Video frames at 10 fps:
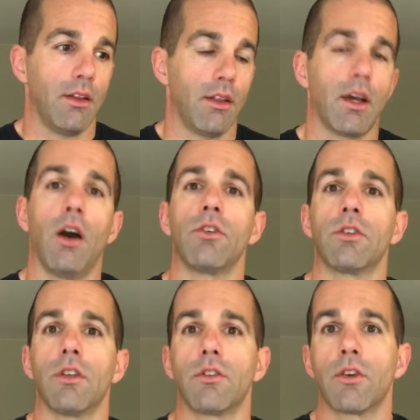the culture
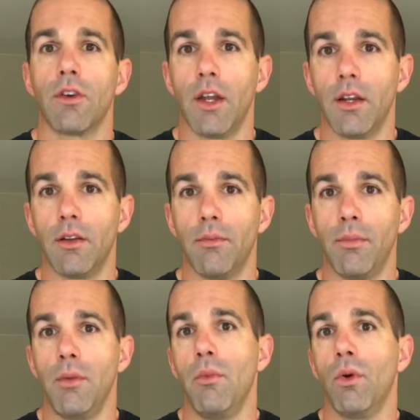that's created
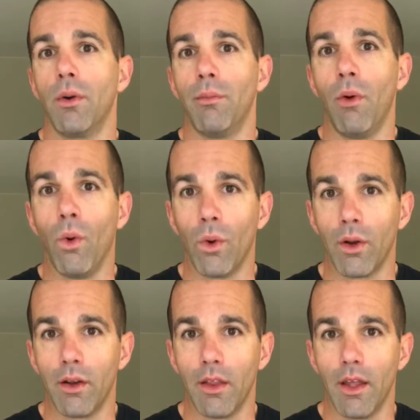be more
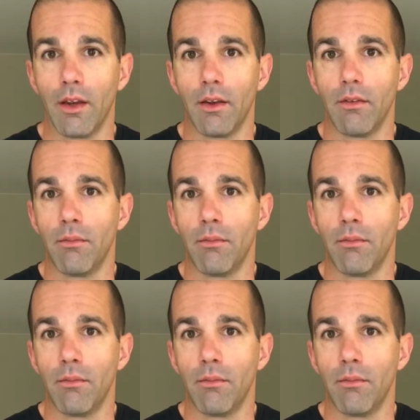important than